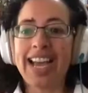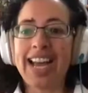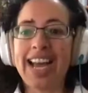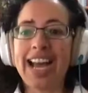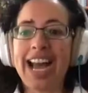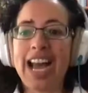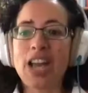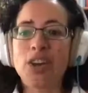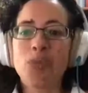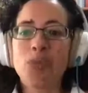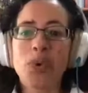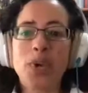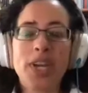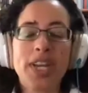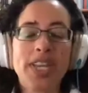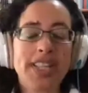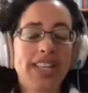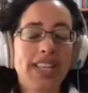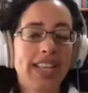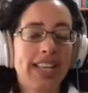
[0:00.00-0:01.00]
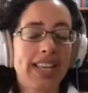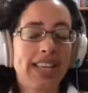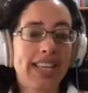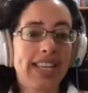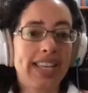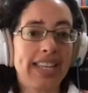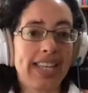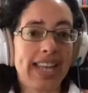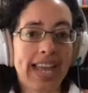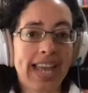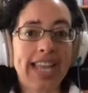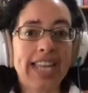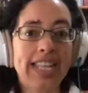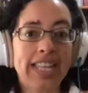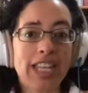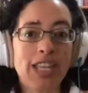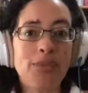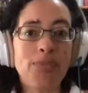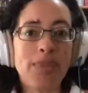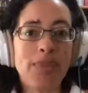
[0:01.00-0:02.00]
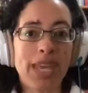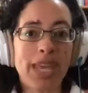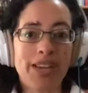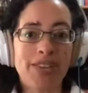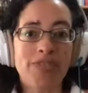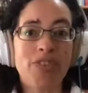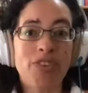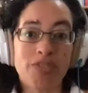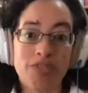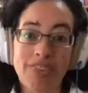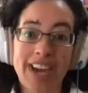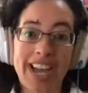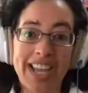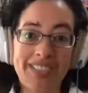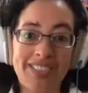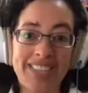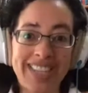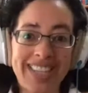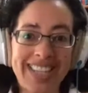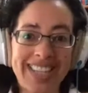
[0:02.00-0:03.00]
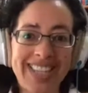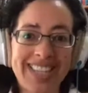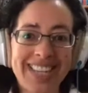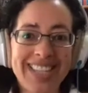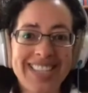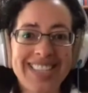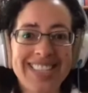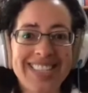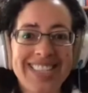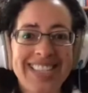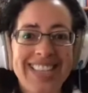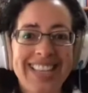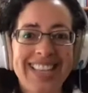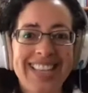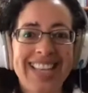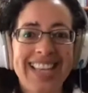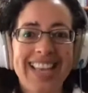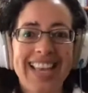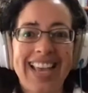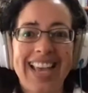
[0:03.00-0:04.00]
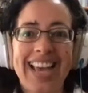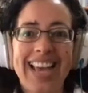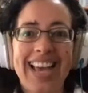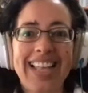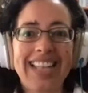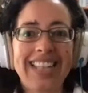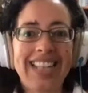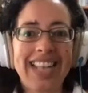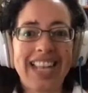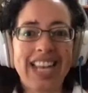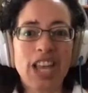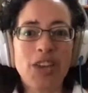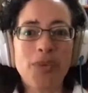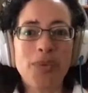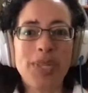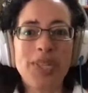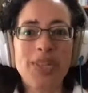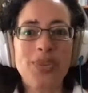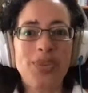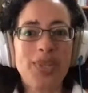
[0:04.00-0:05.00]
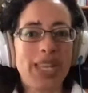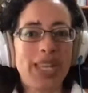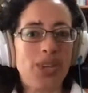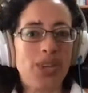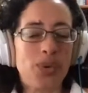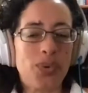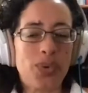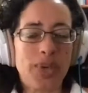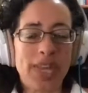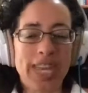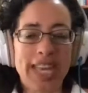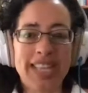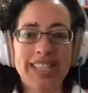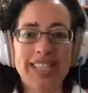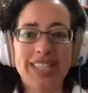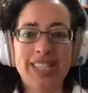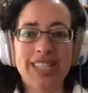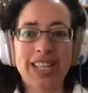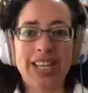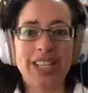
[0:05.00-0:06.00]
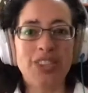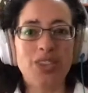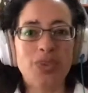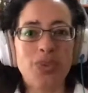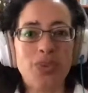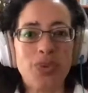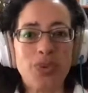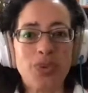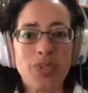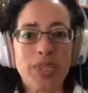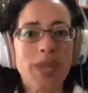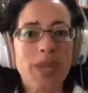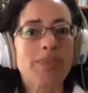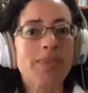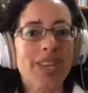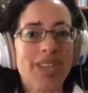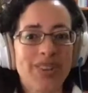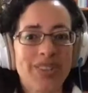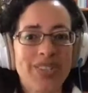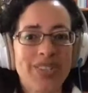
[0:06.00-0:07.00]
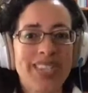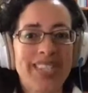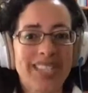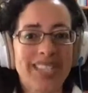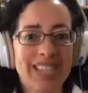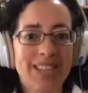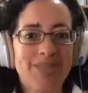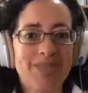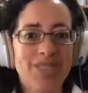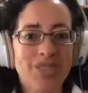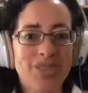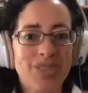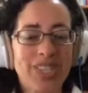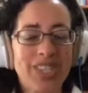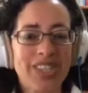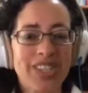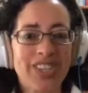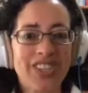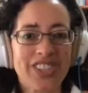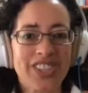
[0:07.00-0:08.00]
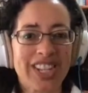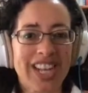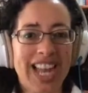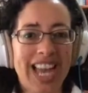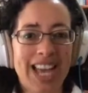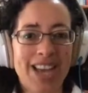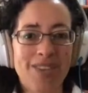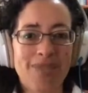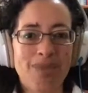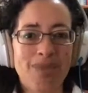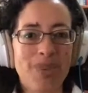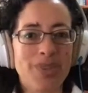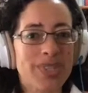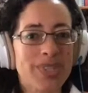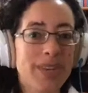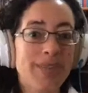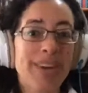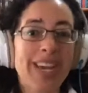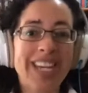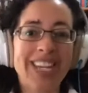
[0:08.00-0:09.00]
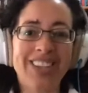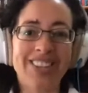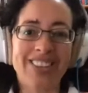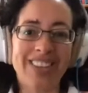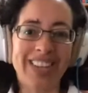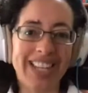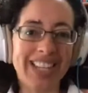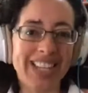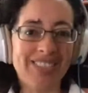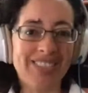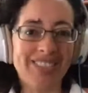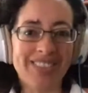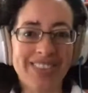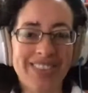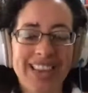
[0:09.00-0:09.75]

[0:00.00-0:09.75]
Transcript: I worked in academia for 5 years, and then I went to the US to Sun Microsystems Research Lab on sabbatical leave.